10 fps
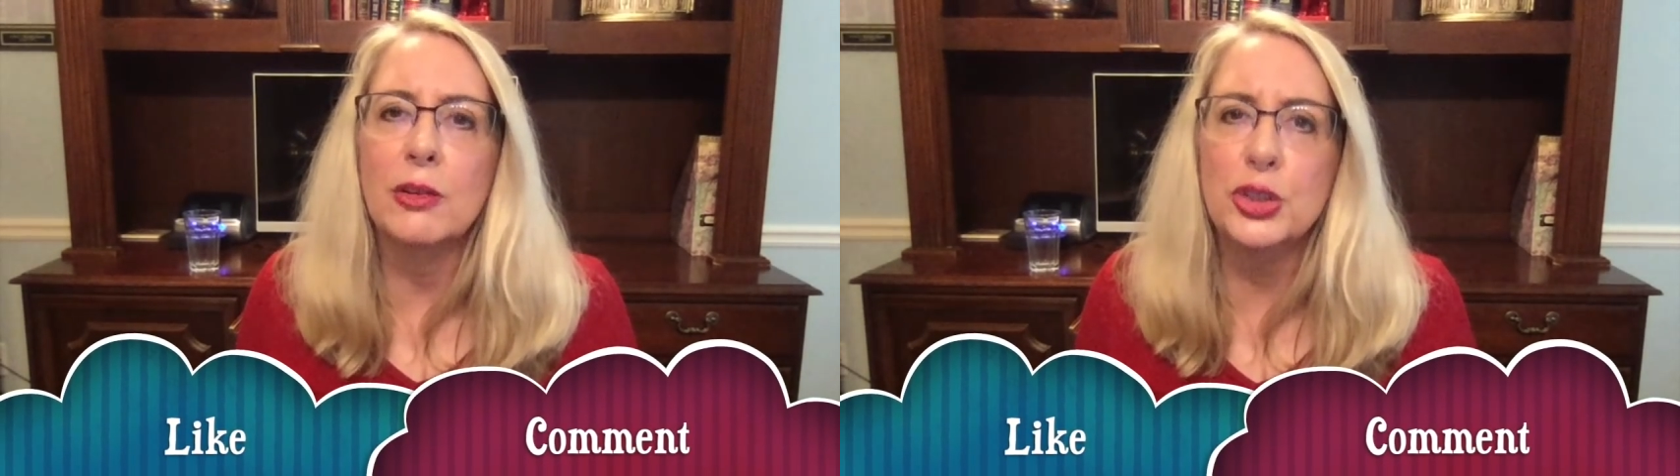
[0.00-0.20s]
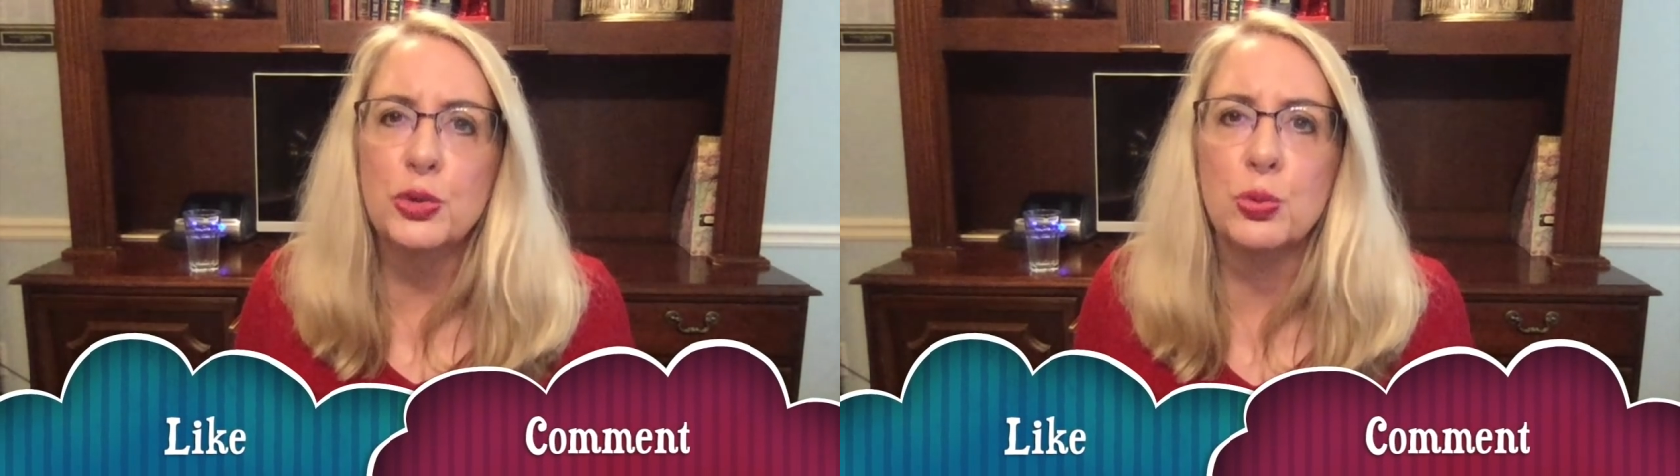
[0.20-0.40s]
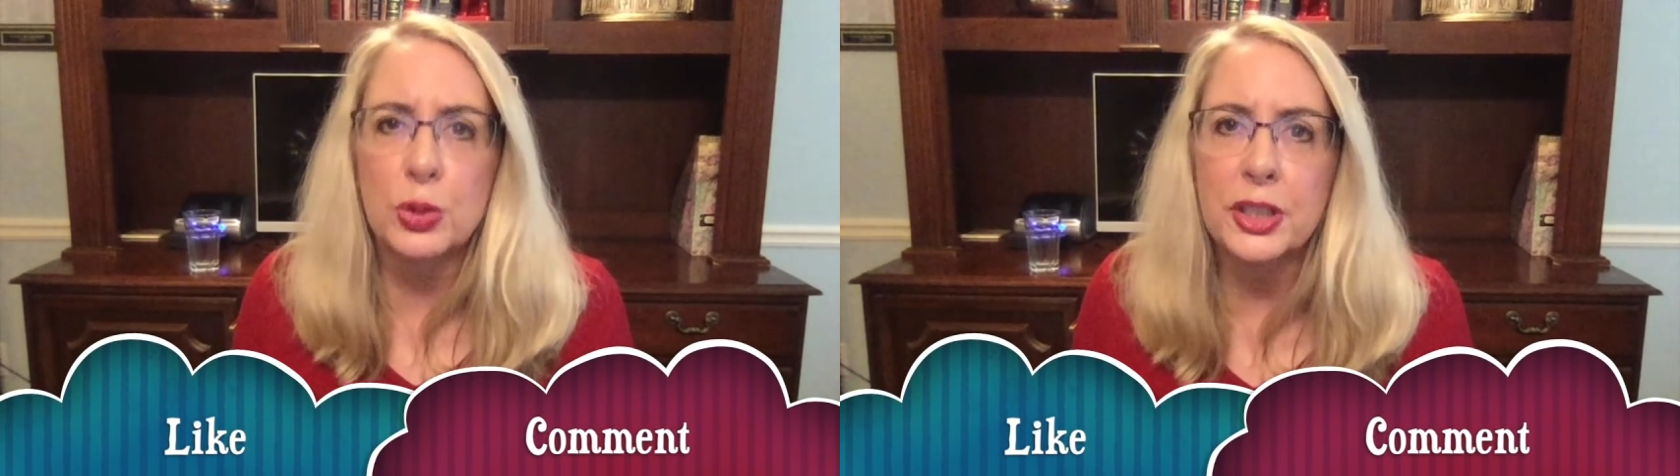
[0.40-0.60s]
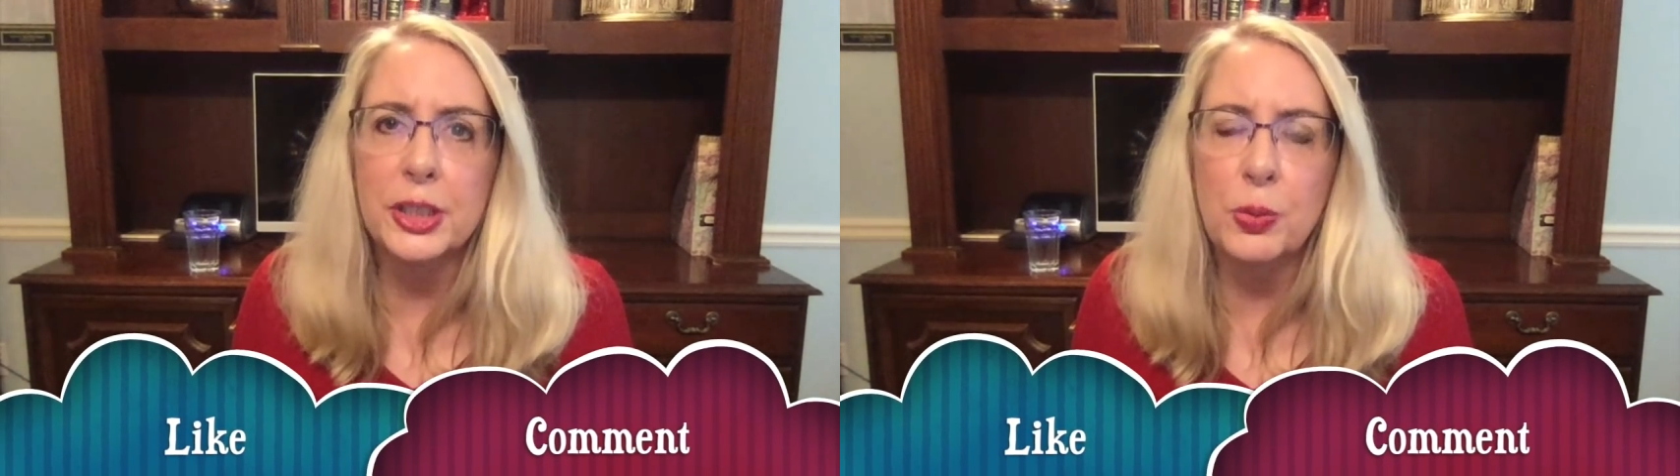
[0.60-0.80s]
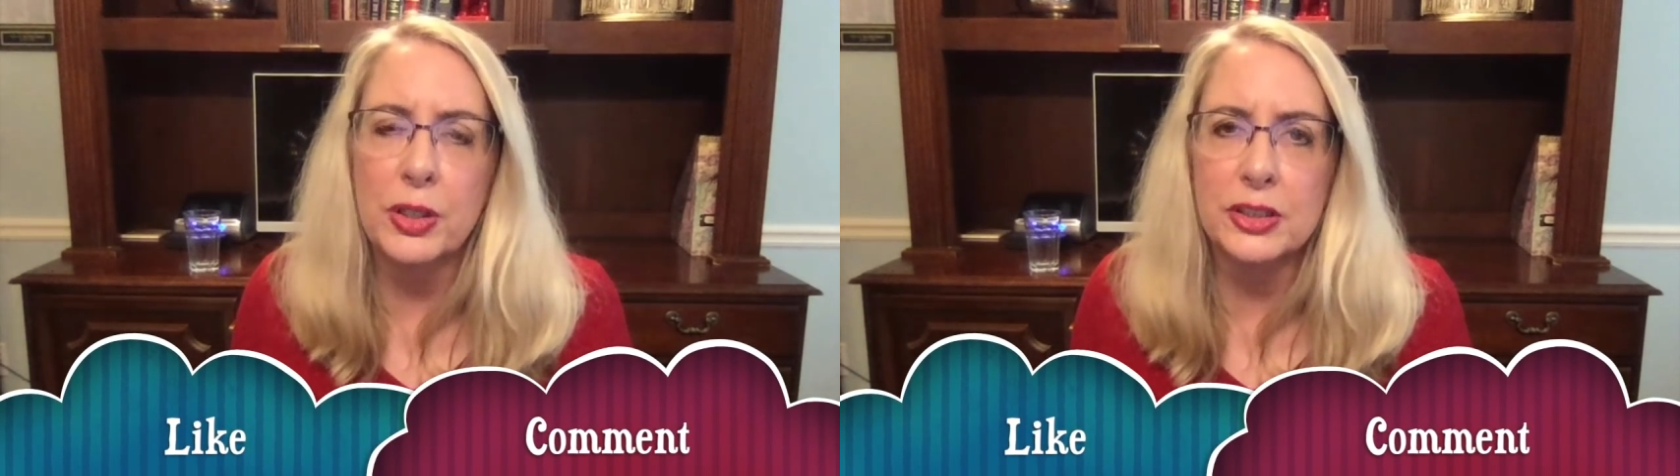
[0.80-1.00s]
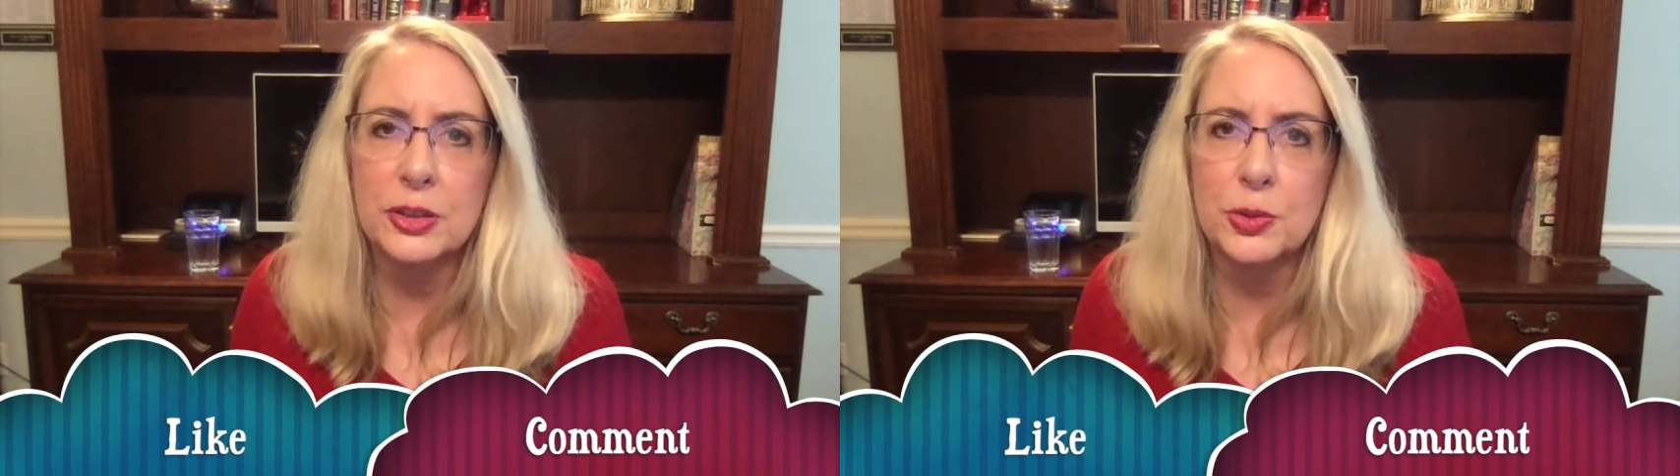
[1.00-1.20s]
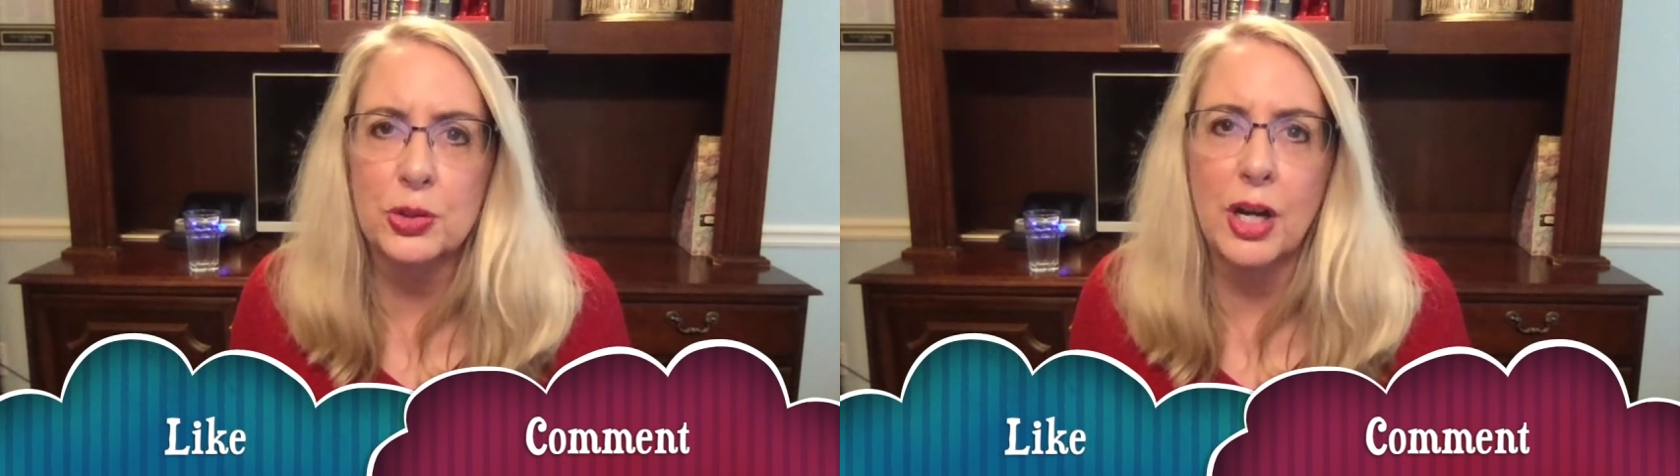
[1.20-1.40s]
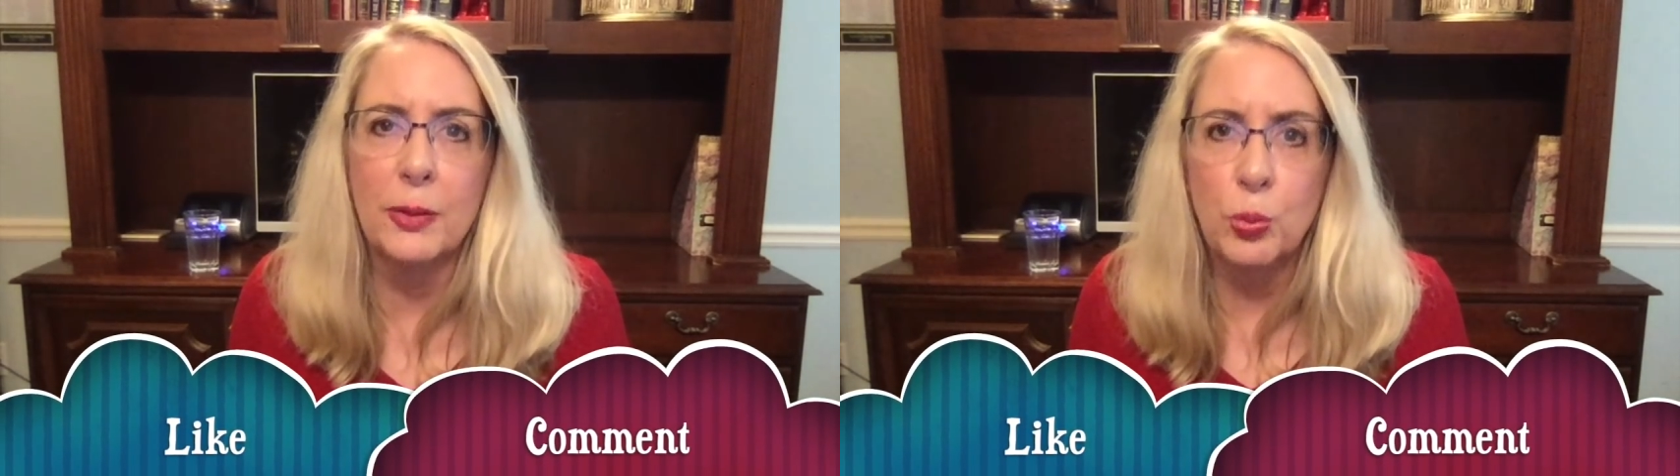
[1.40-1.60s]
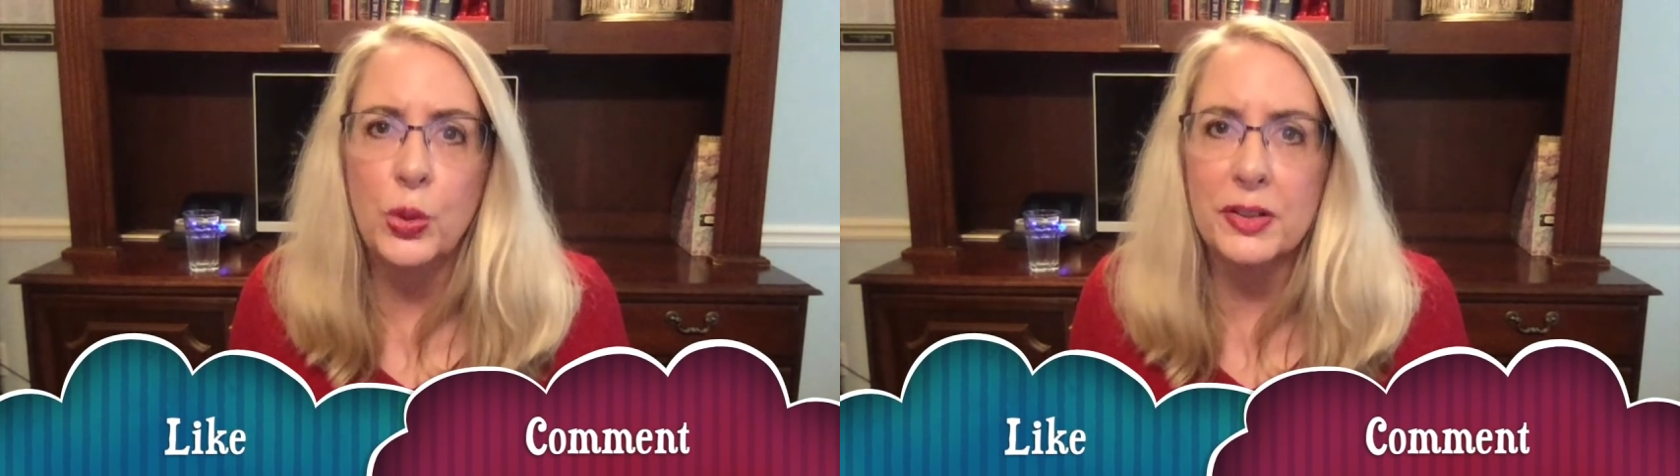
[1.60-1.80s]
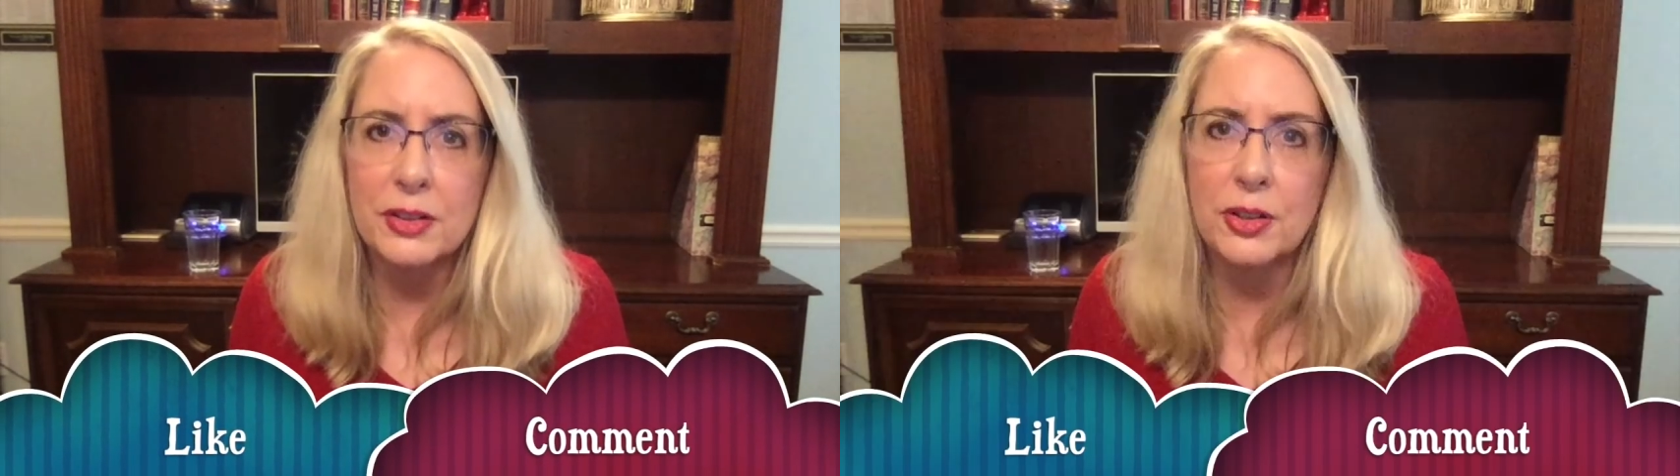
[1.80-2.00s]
You really want to subscribe with the